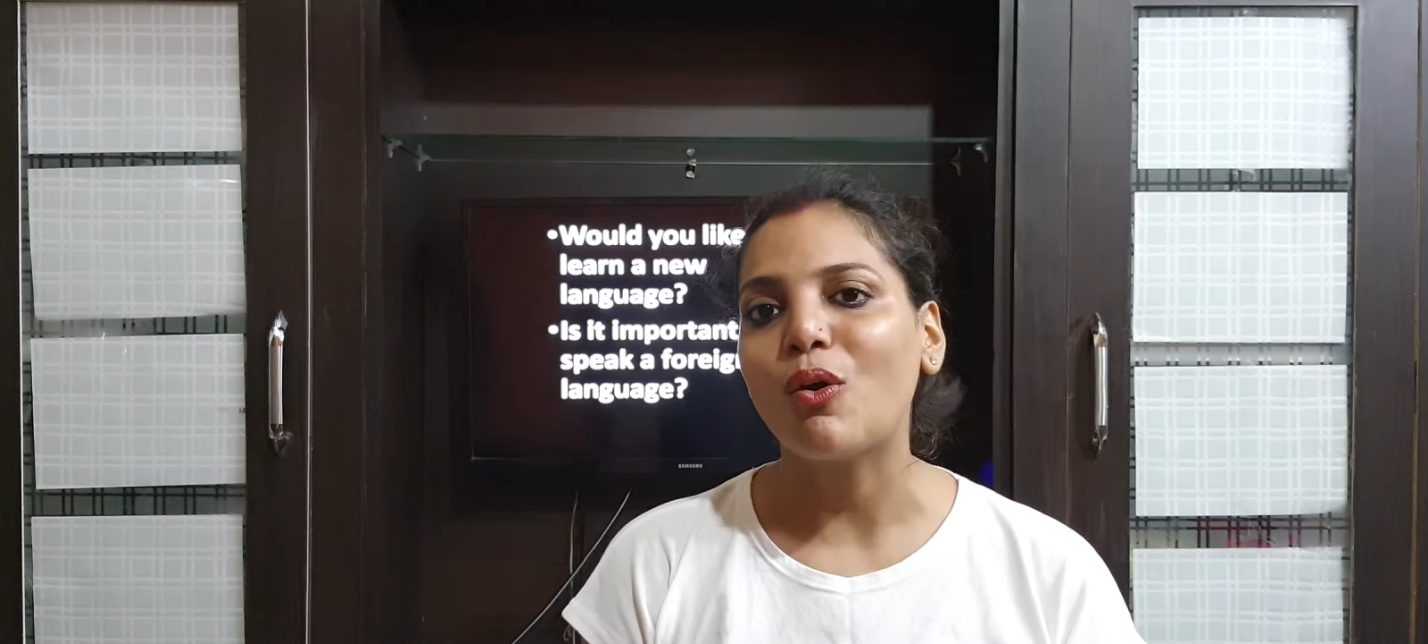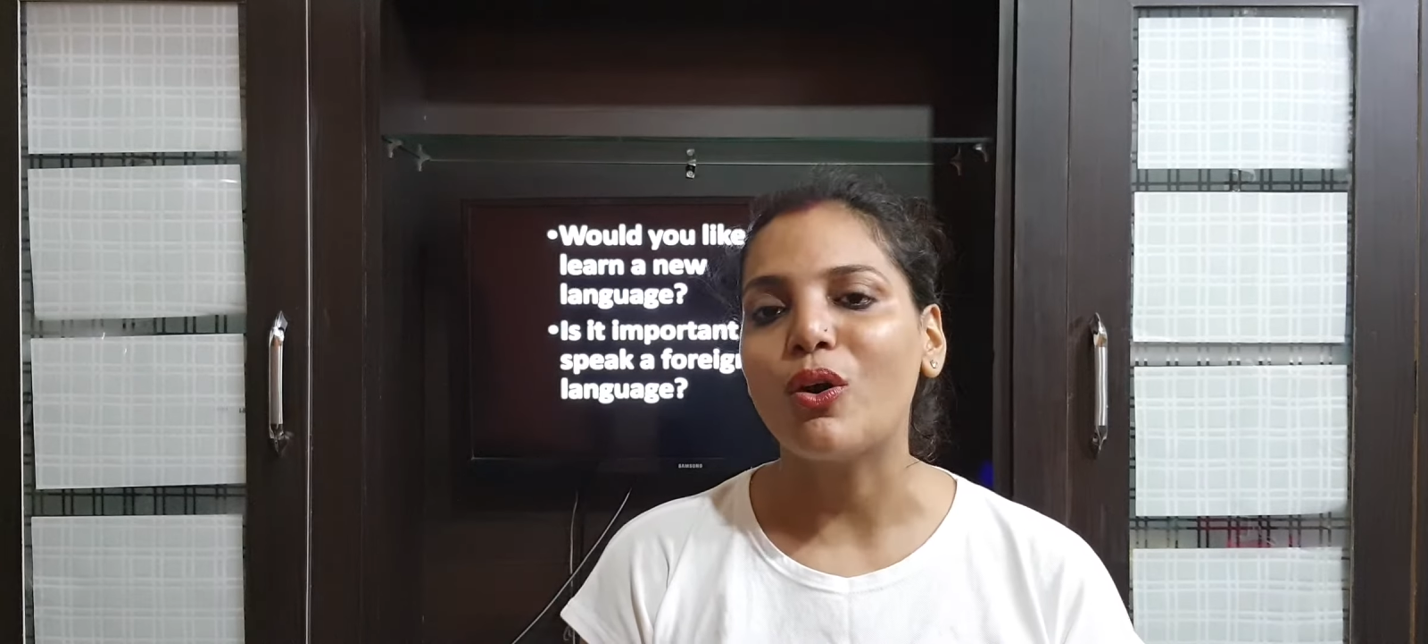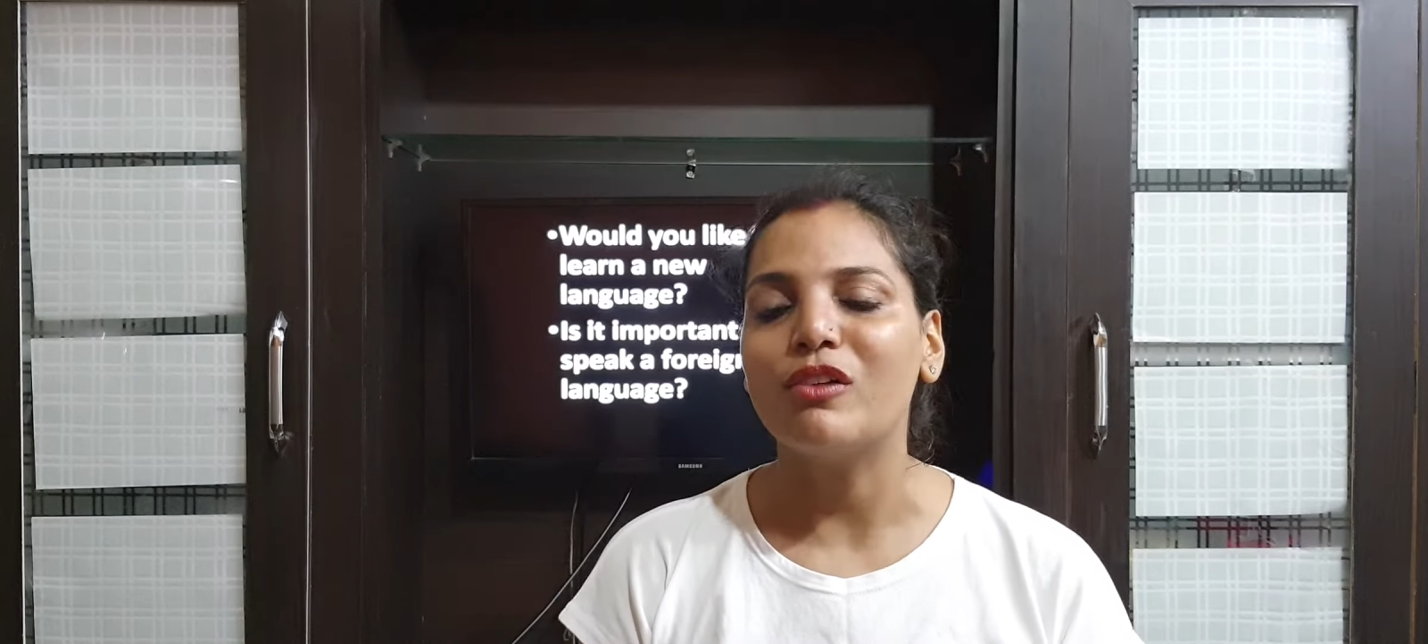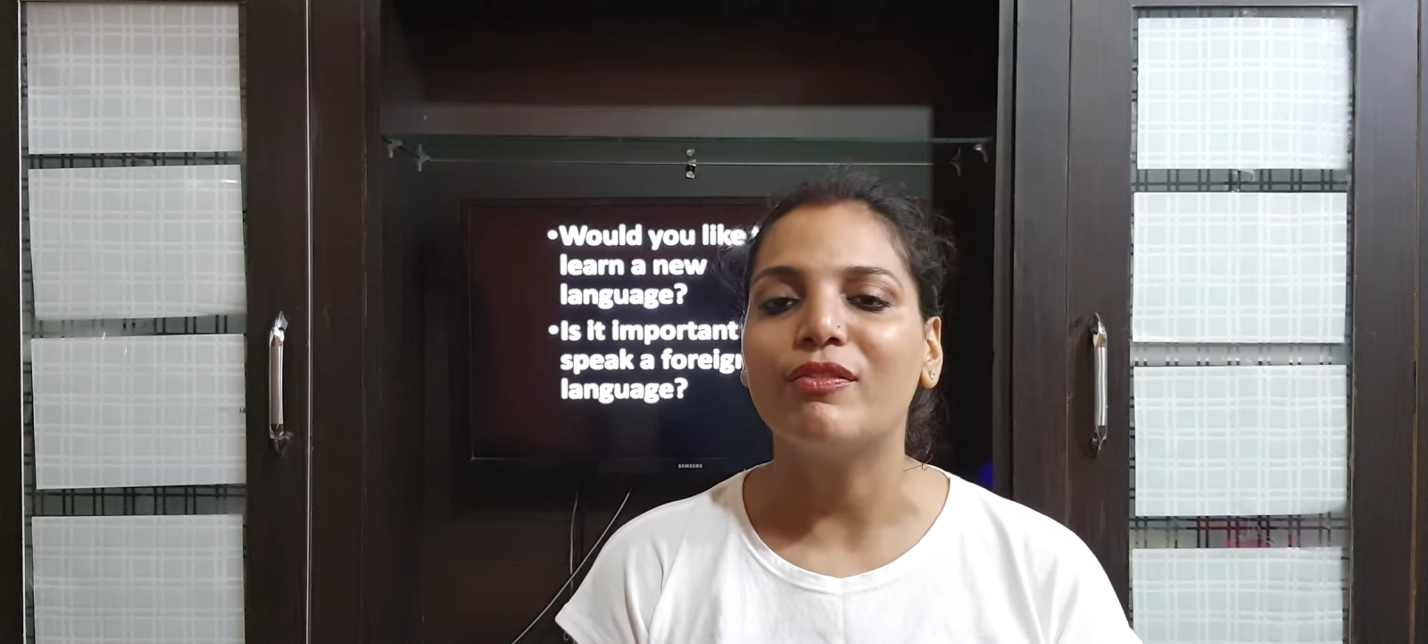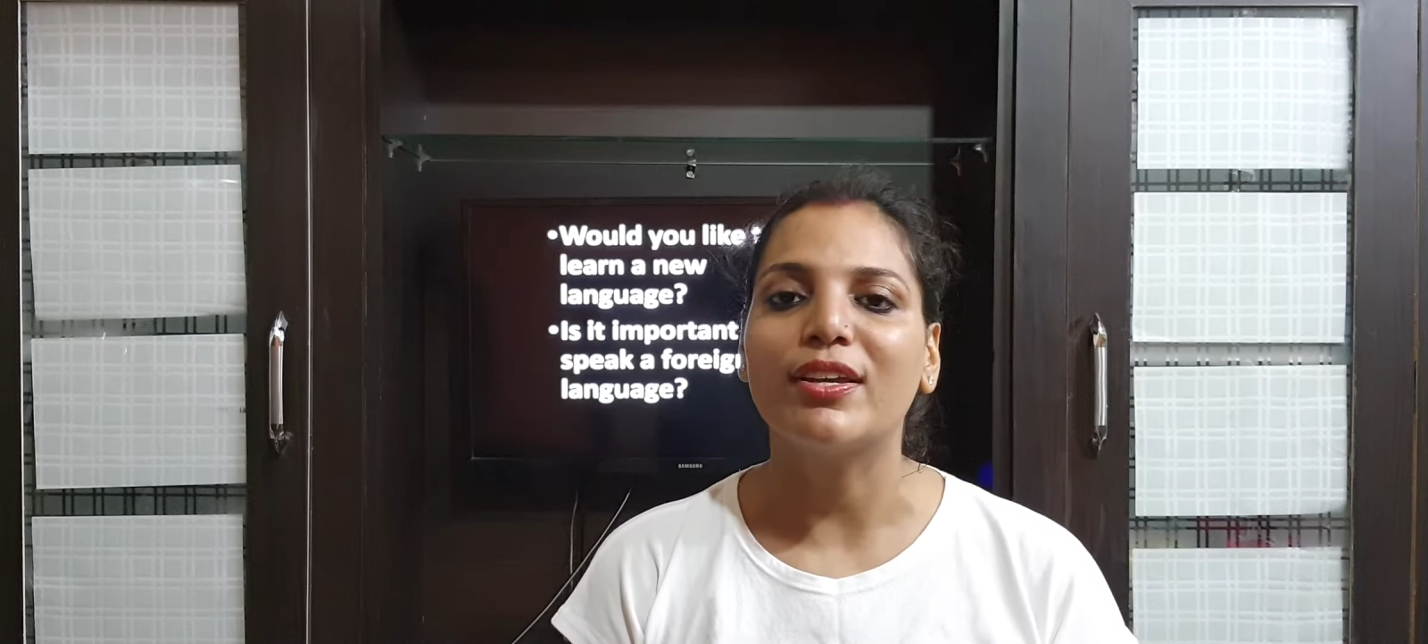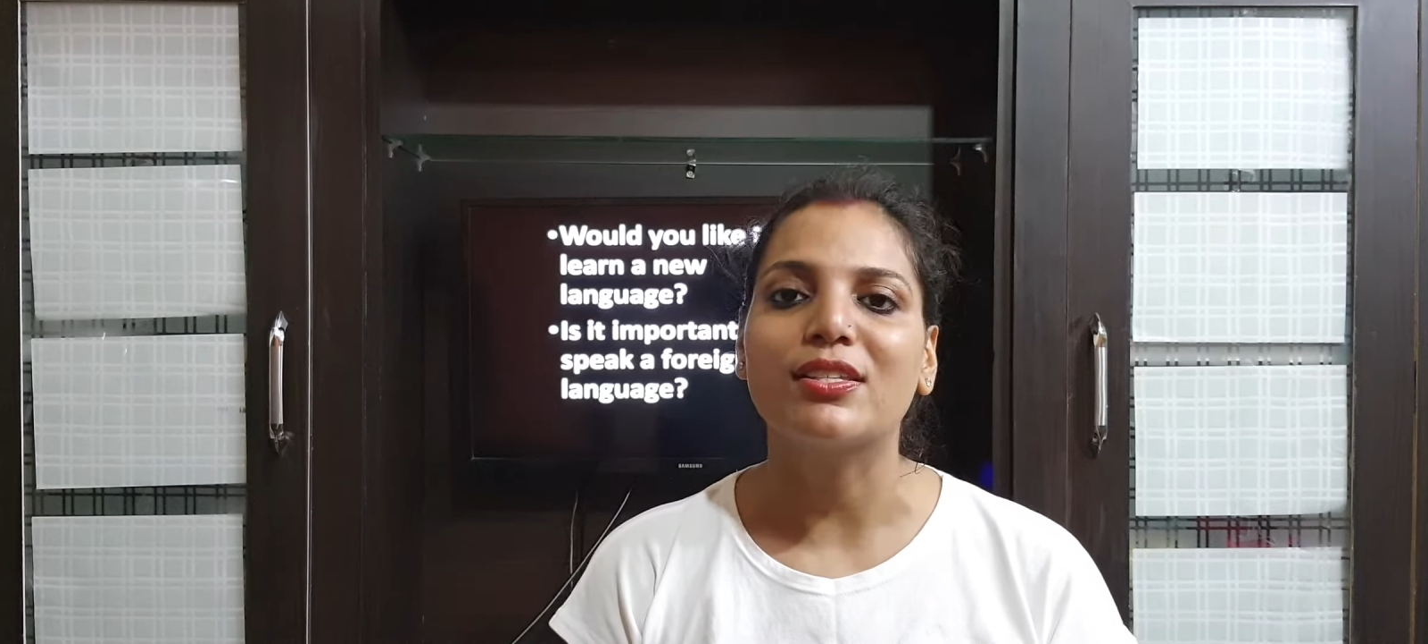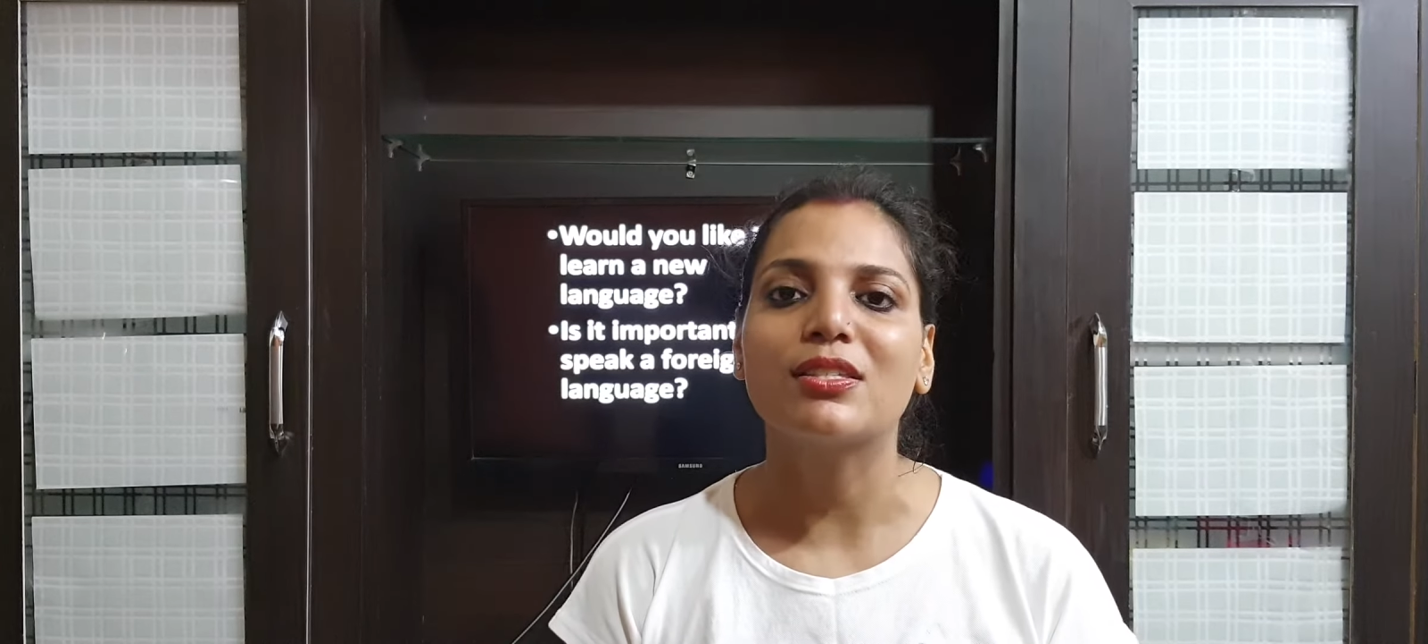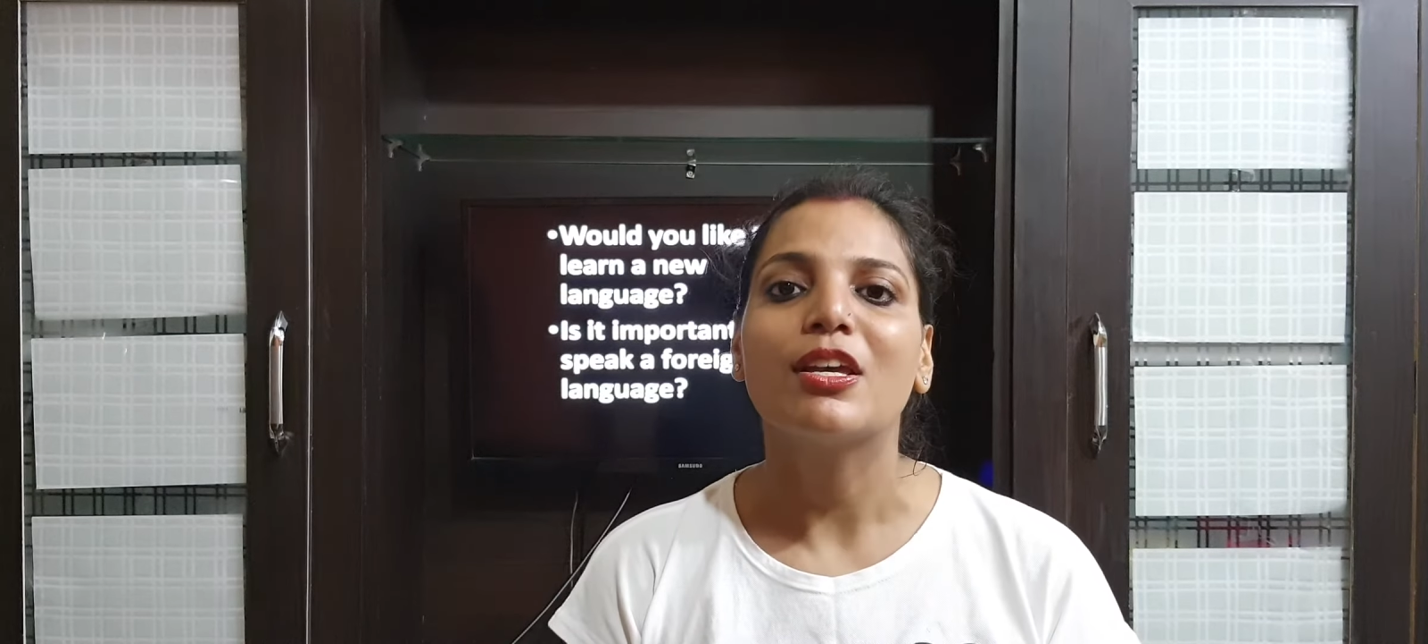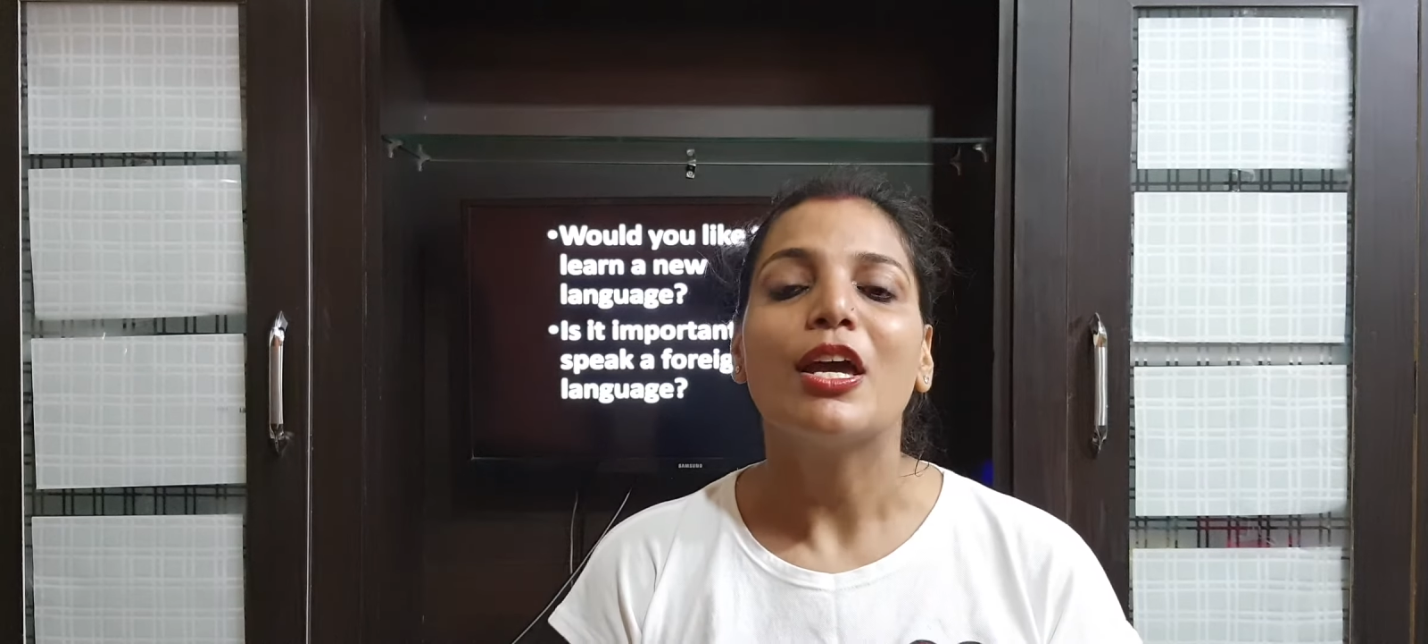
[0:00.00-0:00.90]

always